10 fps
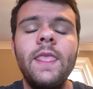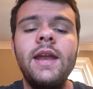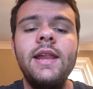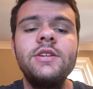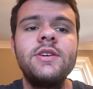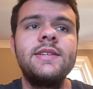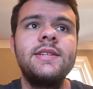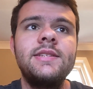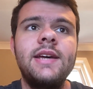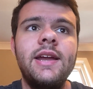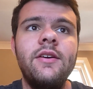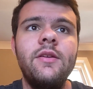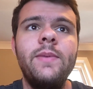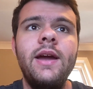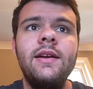and an interesting side
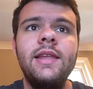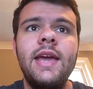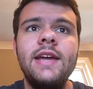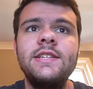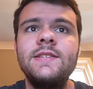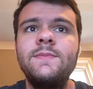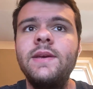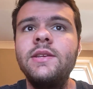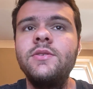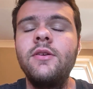note, apparently HSPs